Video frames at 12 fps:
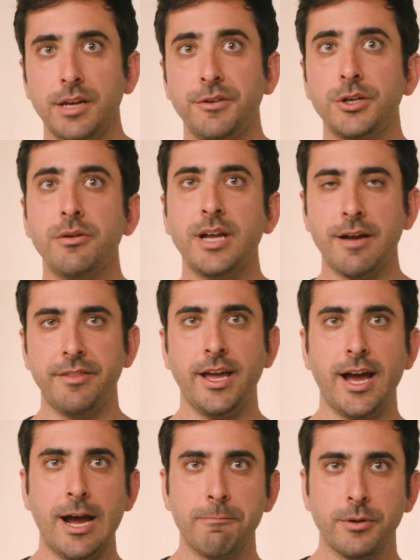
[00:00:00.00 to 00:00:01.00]
If you don't have
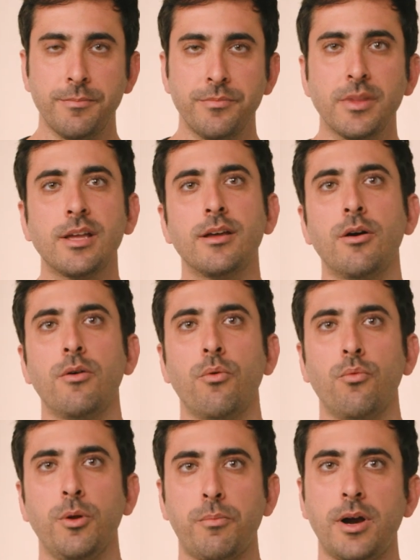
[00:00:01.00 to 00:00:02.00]
the app,
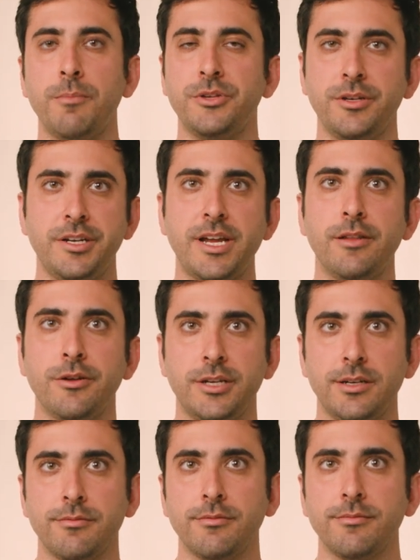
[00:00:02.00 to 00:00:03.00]
we'll prompt you to download it.